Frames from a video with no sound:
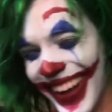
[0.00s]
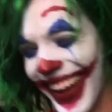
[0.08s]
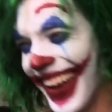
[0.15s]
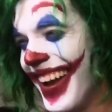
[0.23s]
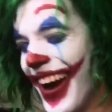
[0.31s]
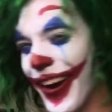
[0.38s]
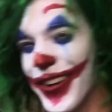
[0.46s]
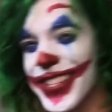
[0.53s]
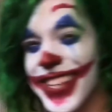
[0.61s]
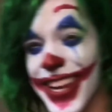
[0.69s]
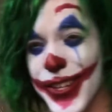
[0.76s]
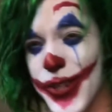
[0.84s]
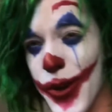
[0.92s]
I want to
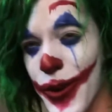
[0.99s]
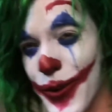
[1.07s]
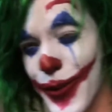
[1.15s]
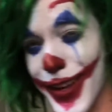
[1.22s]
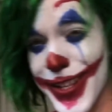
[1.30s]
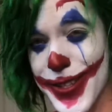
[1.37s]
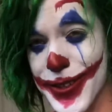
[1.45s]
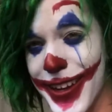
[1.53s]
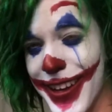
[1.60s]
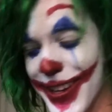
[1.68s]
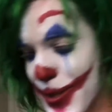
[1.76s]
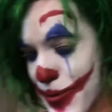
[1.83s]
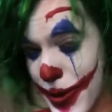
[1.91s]
say Joaquin, so I know
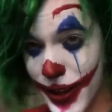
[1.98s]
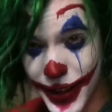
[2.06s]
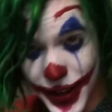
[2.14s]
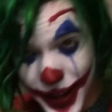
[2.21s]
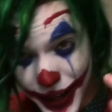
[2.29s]
how to spell it.